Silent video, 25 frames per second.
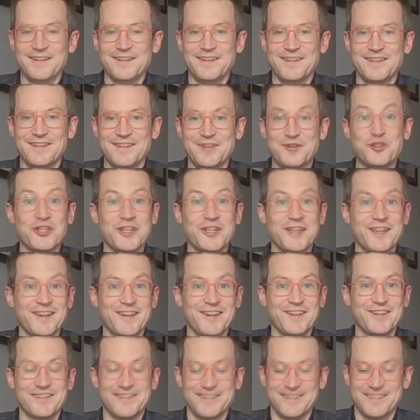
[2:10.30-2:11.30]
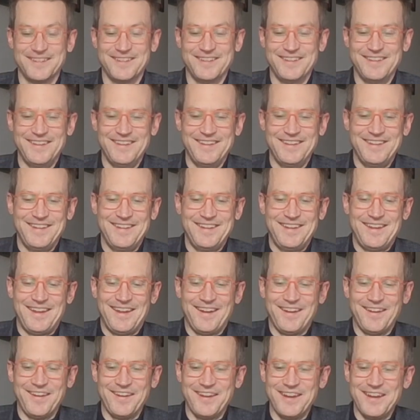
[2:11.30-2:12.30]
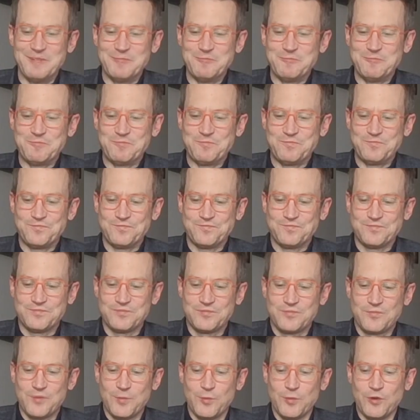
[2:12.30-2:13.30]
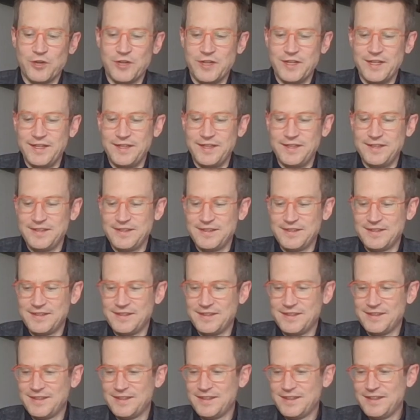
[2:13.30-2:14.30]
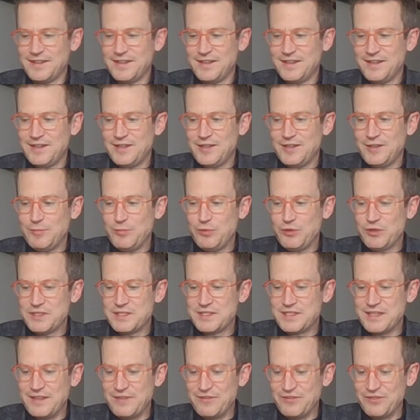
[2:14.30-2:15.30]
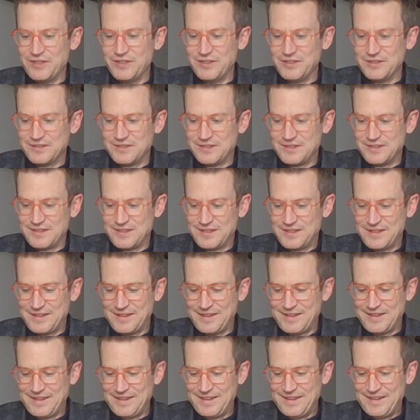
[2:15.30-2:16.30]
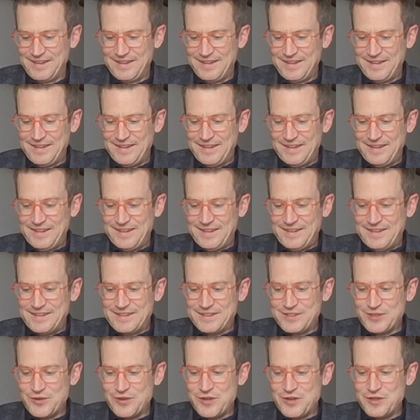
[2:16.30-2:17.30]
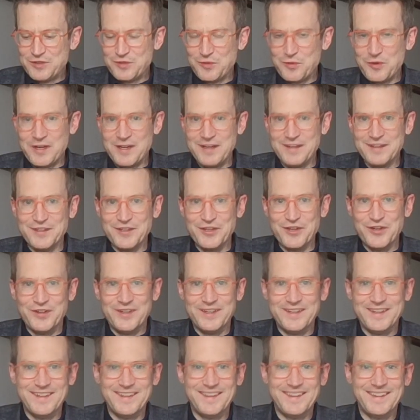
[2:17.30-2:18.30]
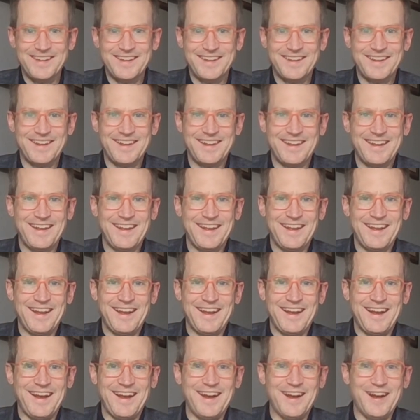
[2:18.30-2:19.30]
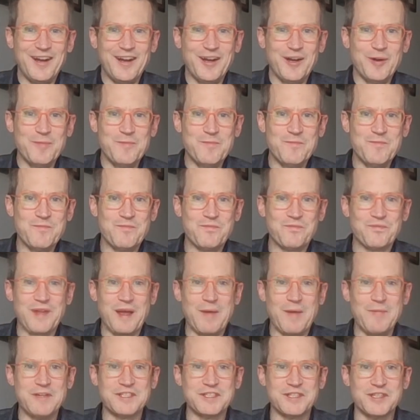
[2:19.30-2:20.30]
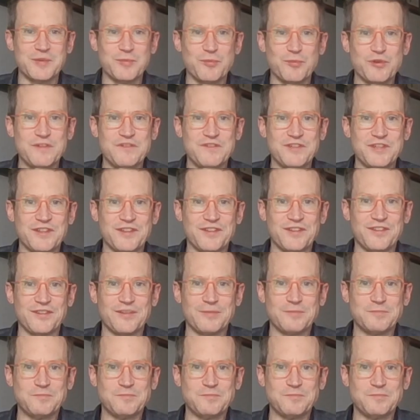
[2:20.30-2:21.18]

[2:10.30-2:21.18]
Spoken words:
go check it out. All right. We're in Book 7. So here's what we're going to do. I mentioned in a previous